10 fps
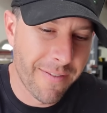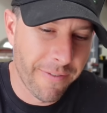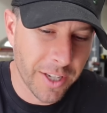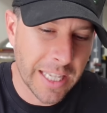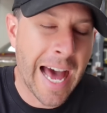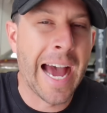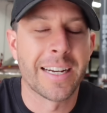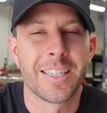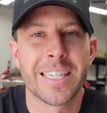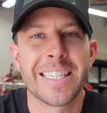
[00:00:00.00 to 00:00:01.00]

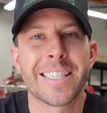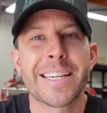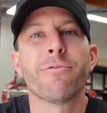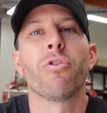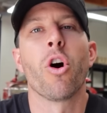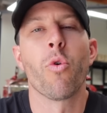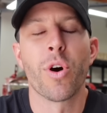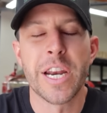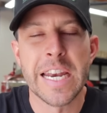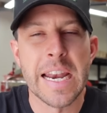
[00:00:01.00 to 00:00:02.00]
flat. Zero.
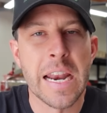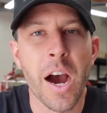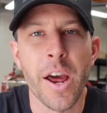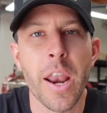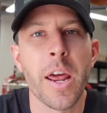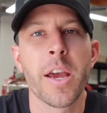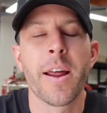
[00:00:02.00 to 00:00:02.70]
None.